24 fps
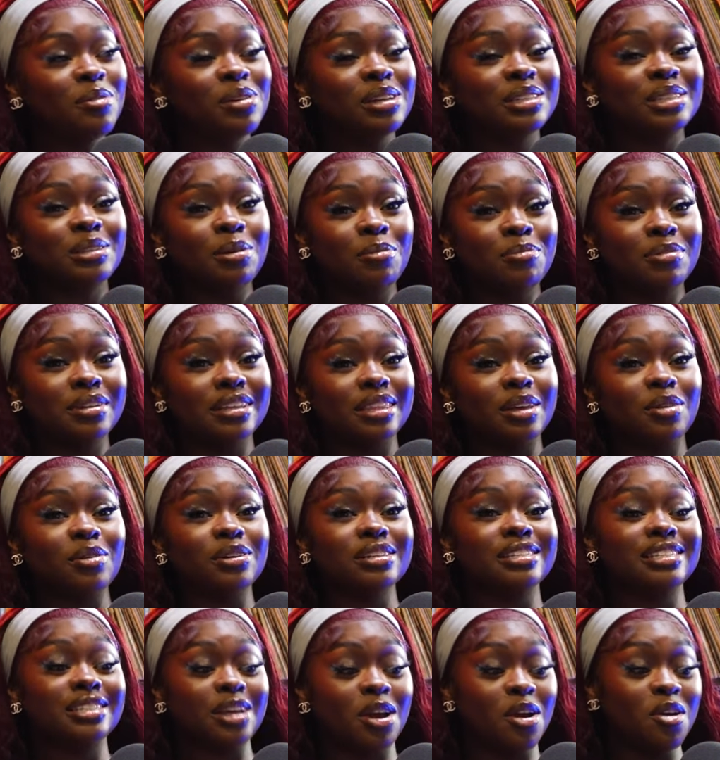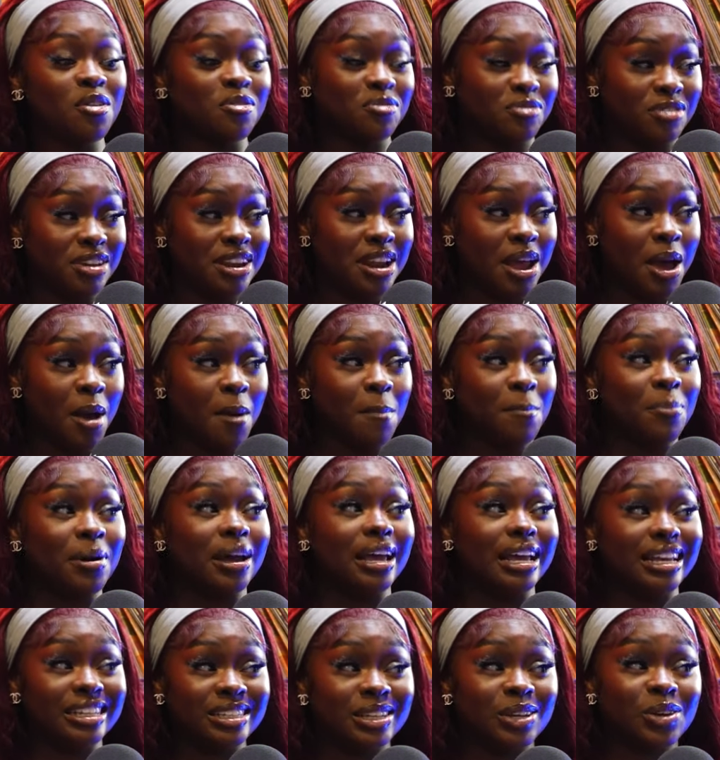there was somebody that was Serafina
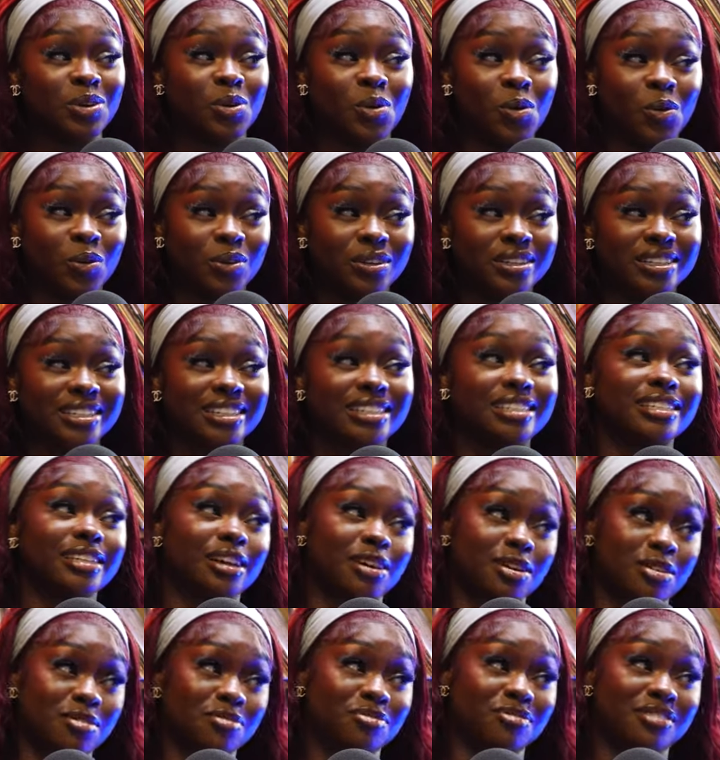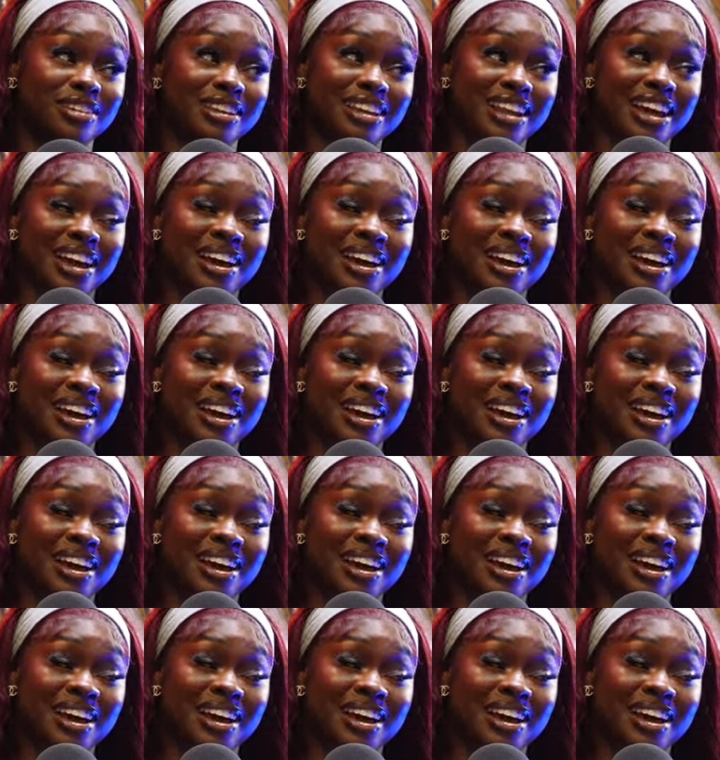but isn't called Serafina.